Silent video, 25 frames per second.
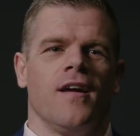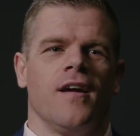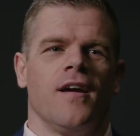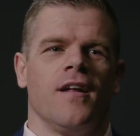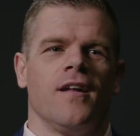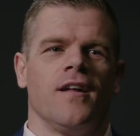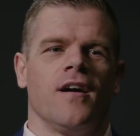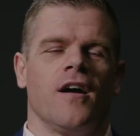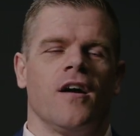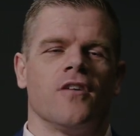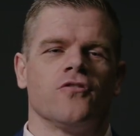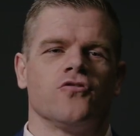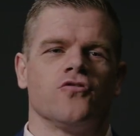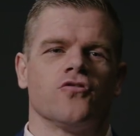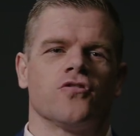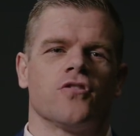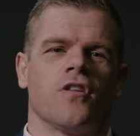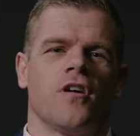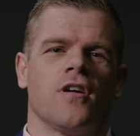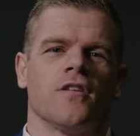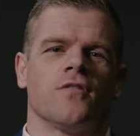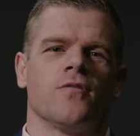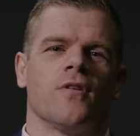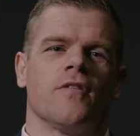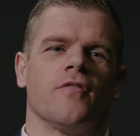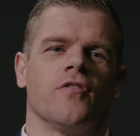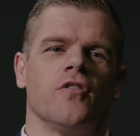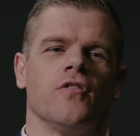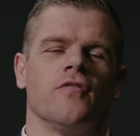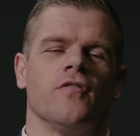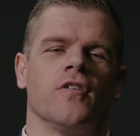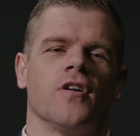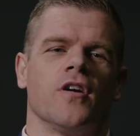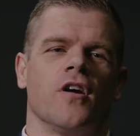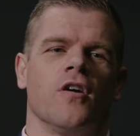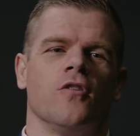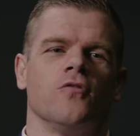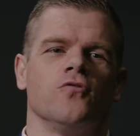and I'd just like to have
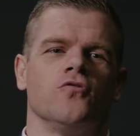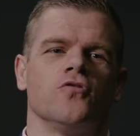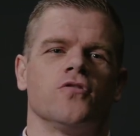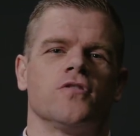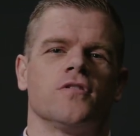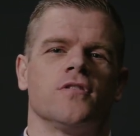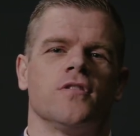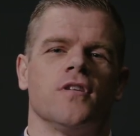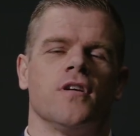another go just